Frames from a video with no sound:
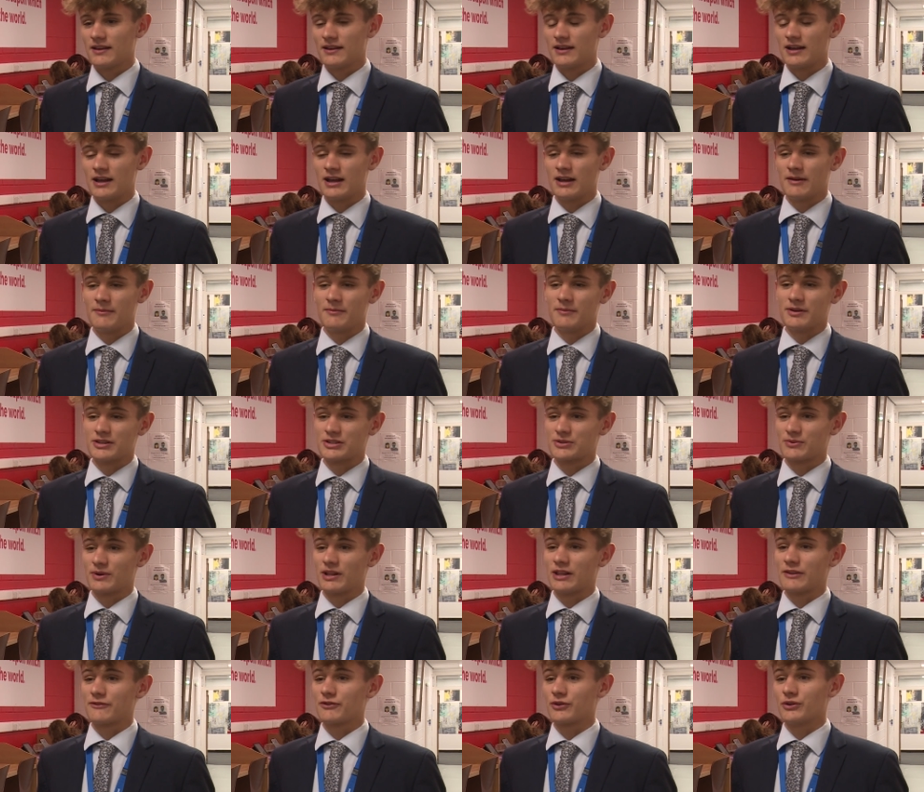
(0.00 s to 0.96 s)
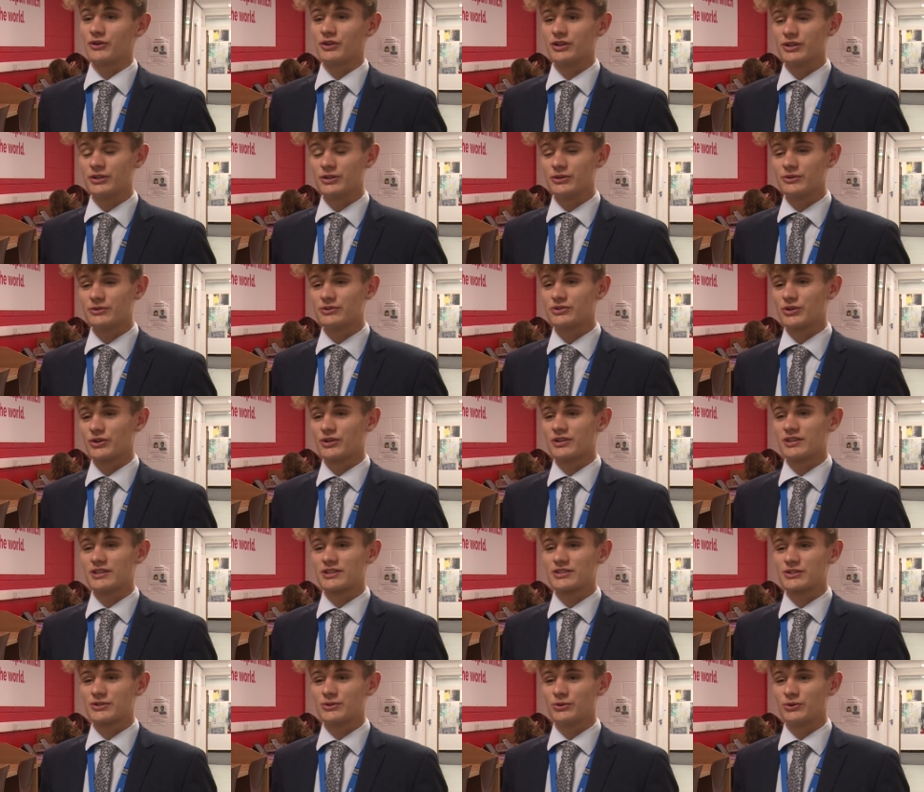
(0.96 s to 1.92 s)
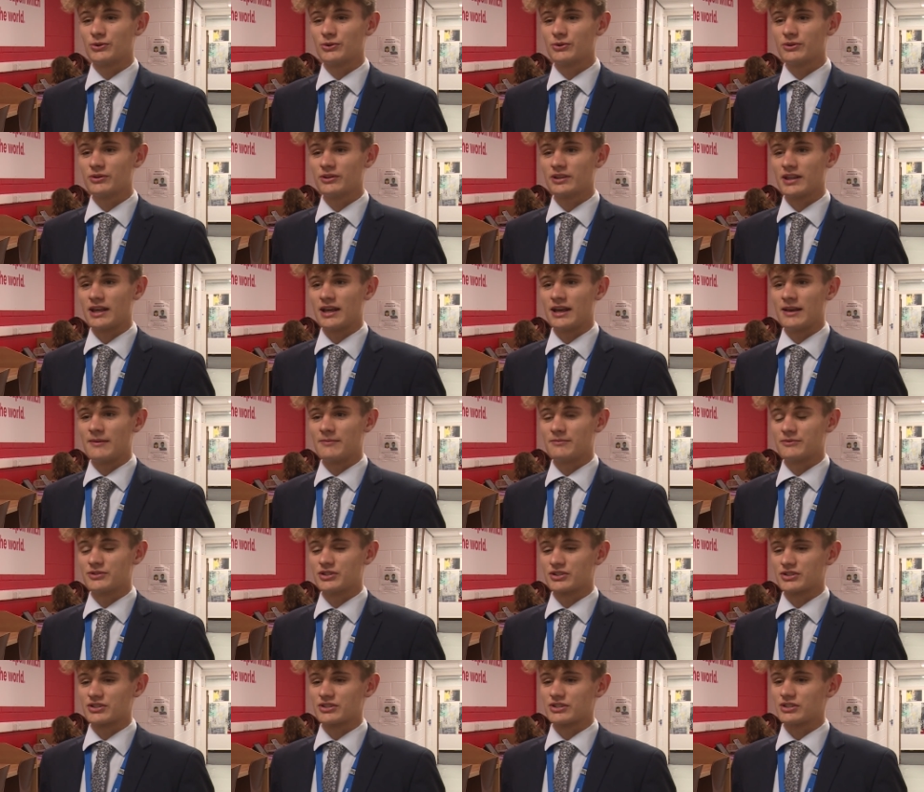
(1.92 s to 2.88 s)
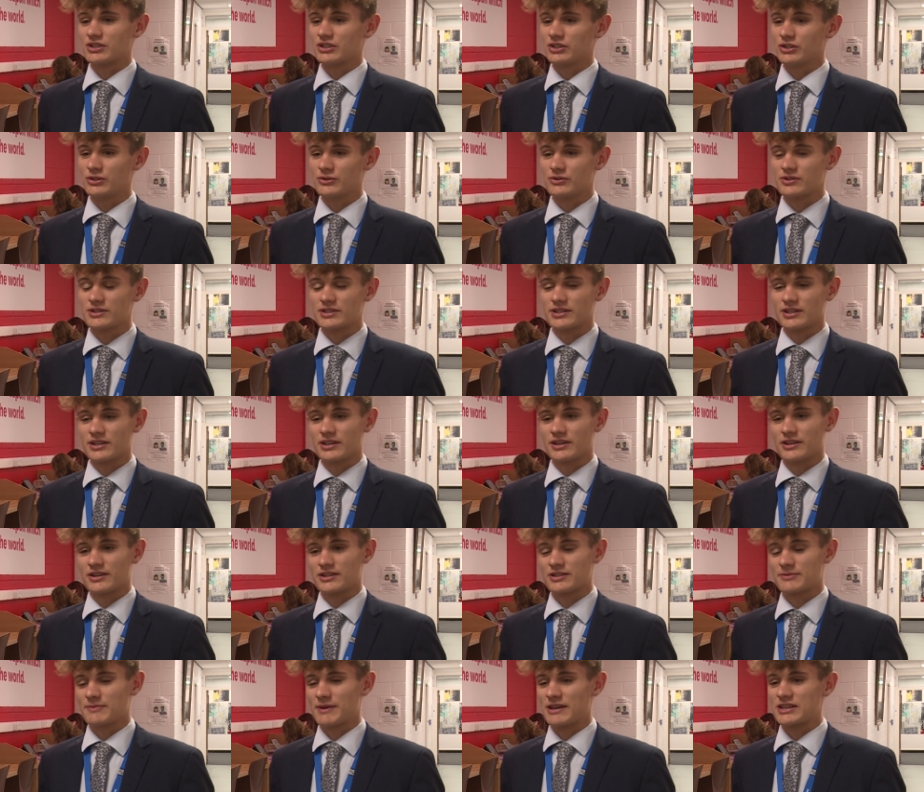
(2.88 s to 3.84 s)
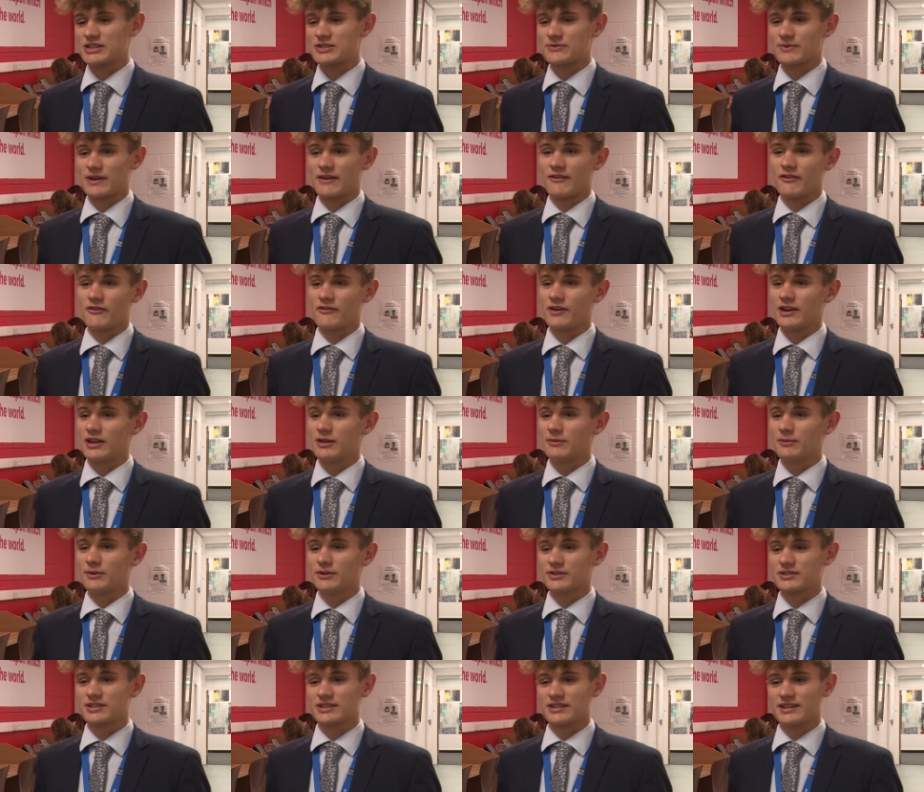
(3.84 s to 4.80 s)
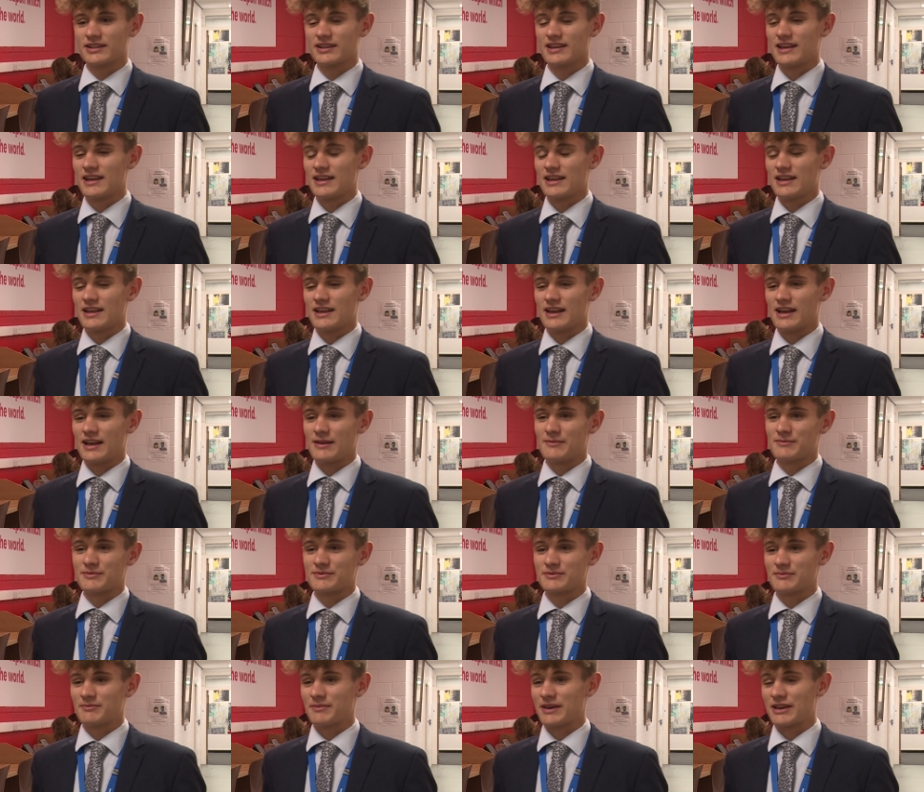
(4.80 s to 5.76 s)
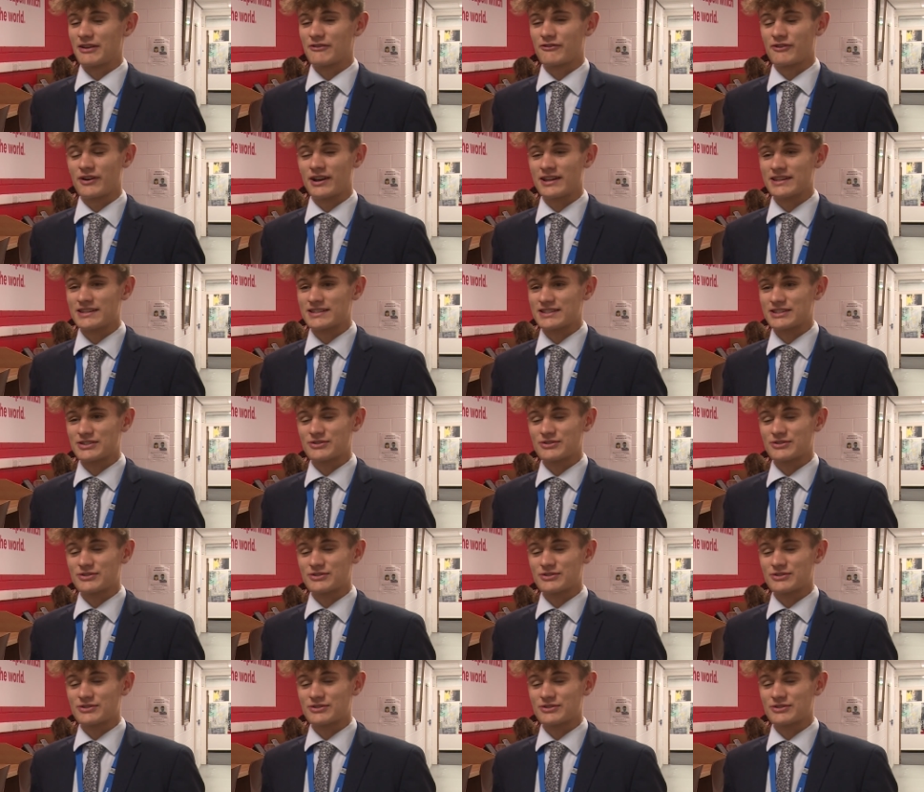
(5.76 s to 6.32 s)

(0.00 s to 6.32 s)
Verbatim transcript: Um, as well, if you're new joining the school, um, just use the spaces we have available to um, make friends.